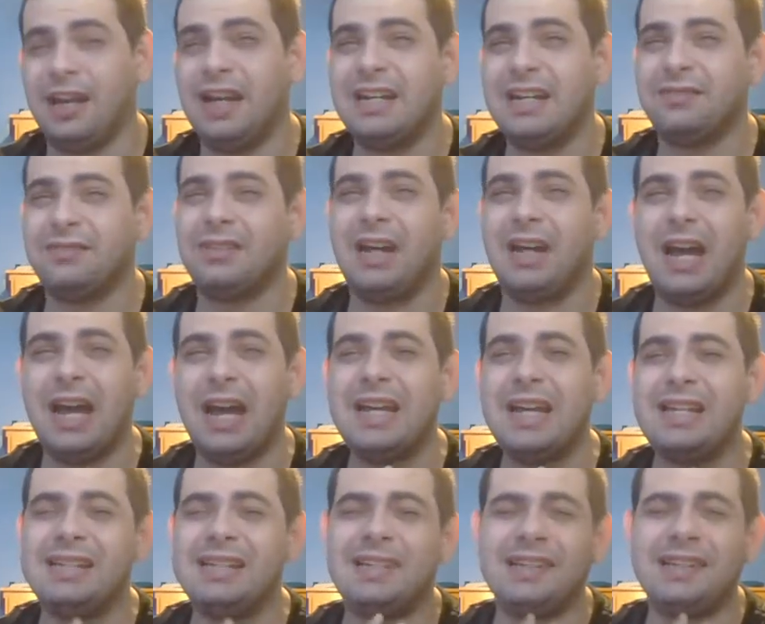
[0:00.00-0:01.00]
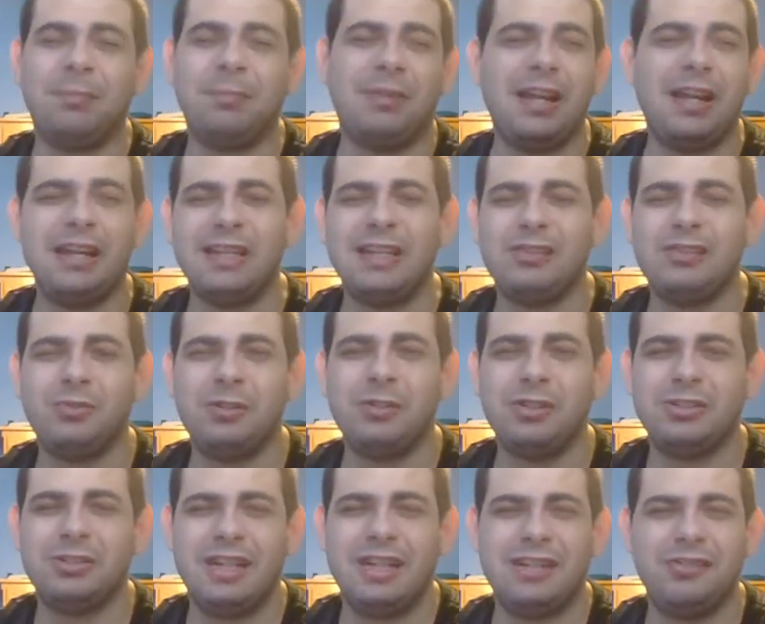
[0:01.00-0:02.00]
I never I stopped liking
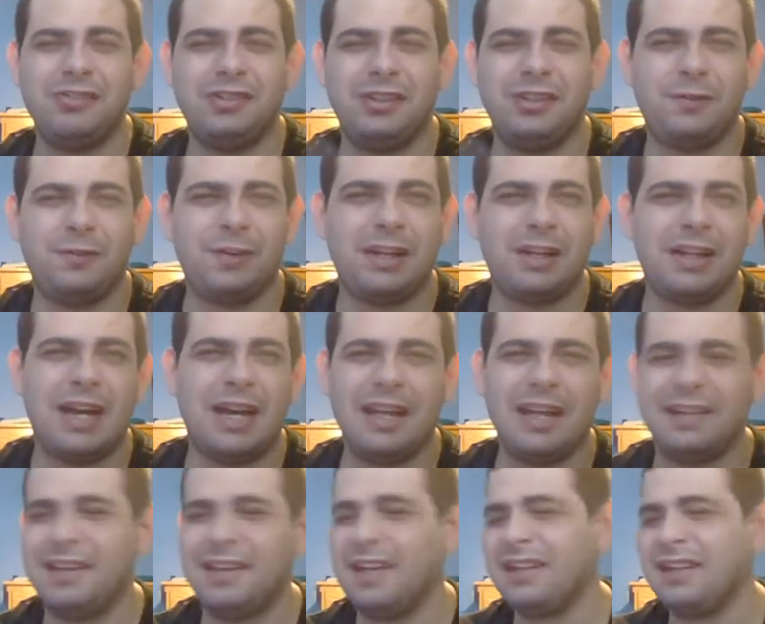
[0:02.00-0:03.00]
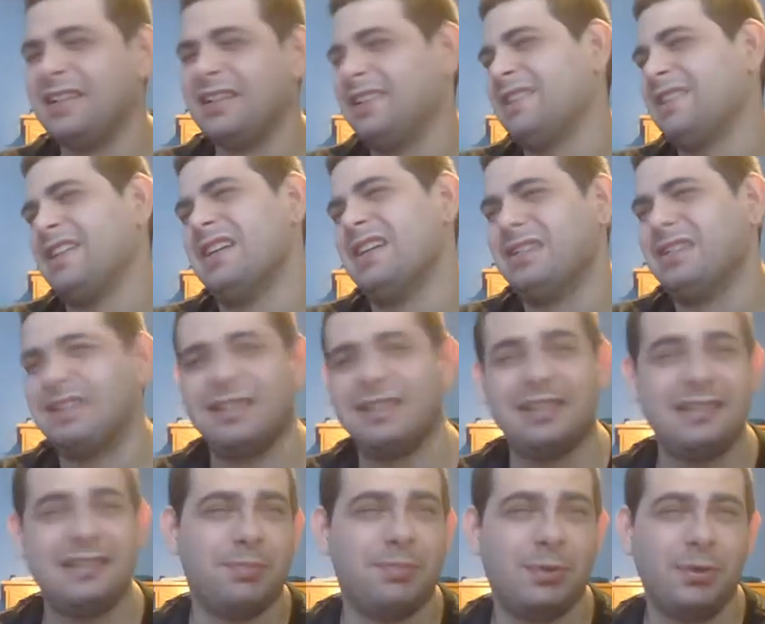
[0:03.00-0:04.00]
Twitter. I used it for like a hot second. and It's like
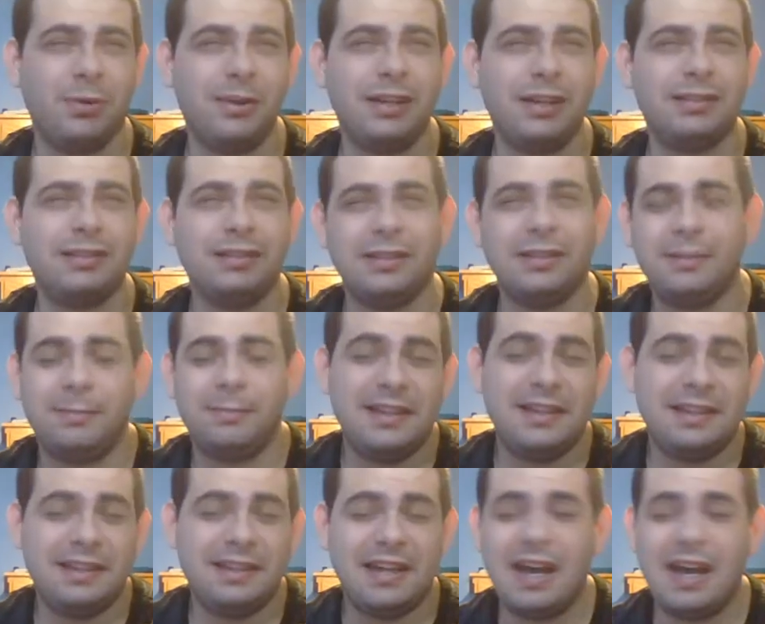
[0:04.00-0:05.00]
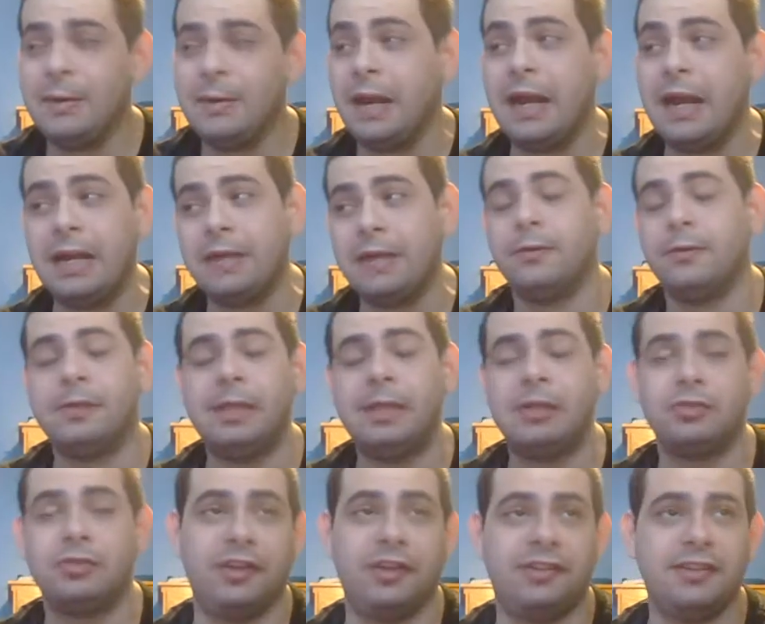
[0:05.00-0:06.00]
this is boring piece of time. And I never
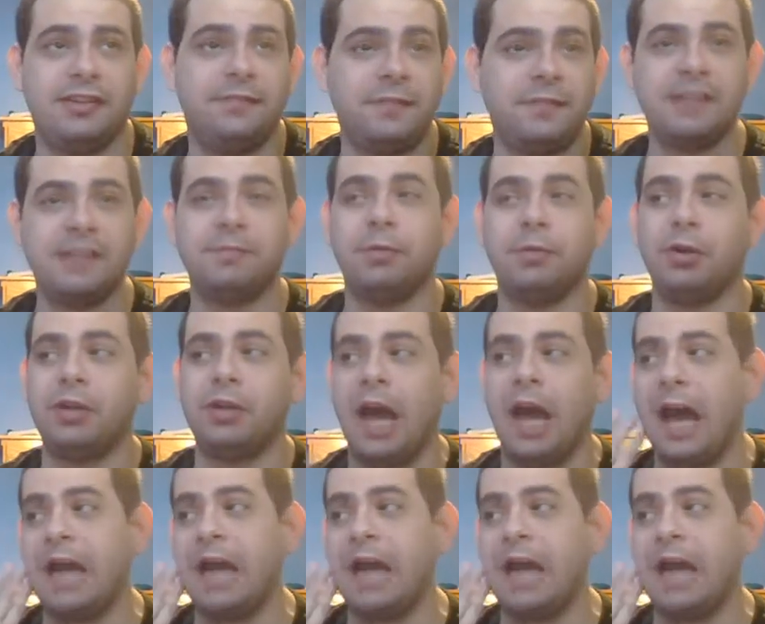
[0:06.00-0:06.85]
really trusted Facebook.